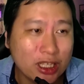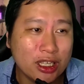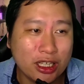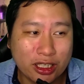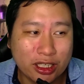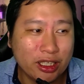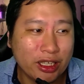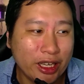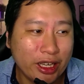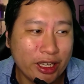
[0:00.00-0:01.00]
okay
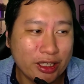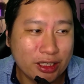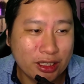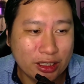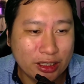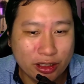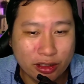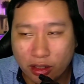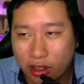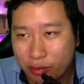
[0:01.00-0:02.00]
and uh, you know a lot
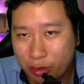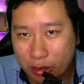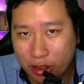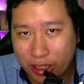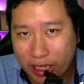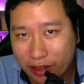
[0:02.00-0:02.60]
of people are getting